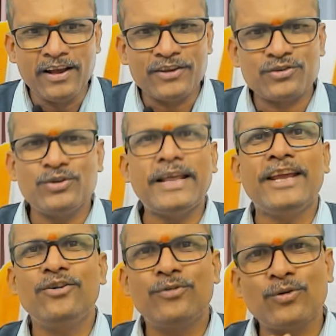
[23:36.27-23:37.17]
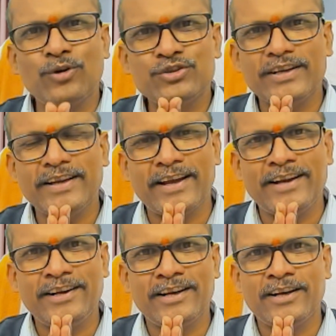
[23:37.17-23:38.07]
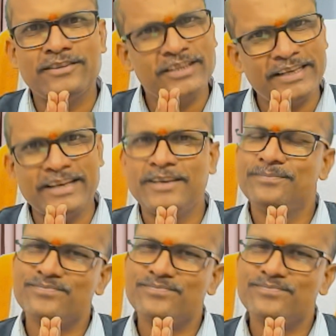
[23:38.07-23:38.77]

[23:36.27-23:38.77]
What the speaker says: So thank you for watching, and take care.